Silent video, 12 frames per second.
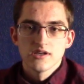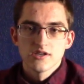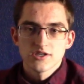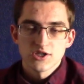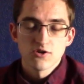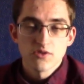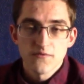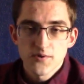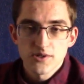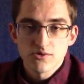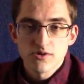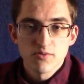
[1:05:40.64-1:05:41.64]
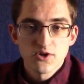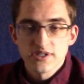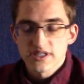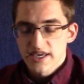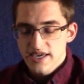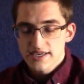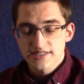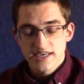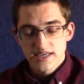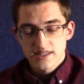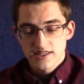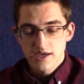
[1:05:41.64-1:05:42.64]
So, the first three books, like I
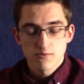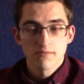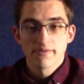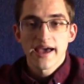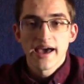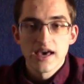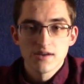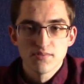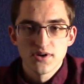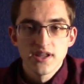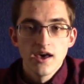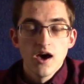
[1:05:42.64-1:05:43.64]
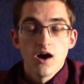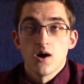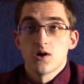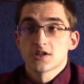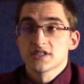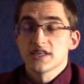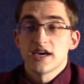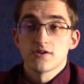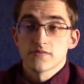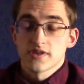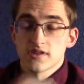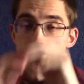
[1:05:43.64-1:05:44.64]
said, they were bad, but honestly, I
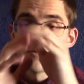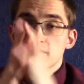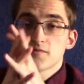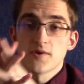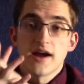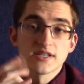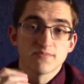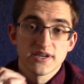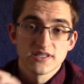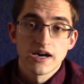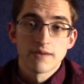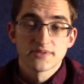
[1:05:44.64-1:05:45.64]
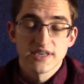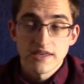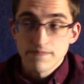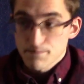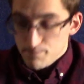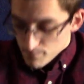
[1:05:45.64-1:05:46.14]
don't think they would have cracked my top 10.